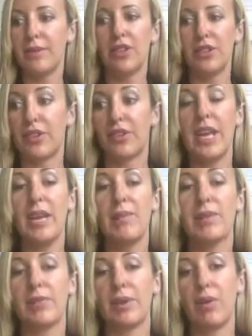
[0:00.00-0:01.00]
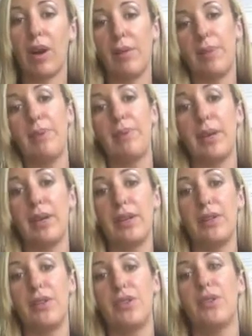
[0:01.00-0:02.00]
just their name is requirement,
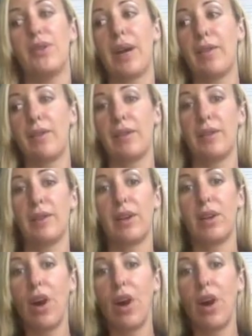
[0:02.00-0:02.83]
but you have a